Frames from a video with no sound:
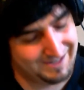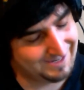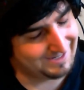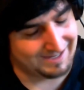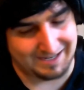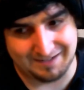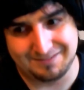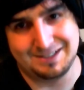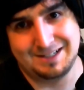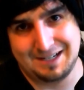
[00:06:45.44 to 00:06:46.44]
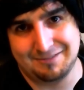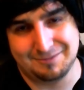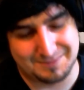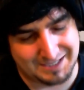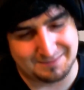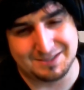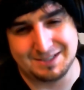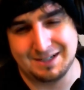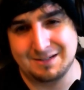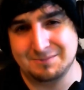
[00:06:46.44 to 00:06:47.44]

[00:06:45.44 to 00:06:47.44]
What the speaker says: I have done that from time to time,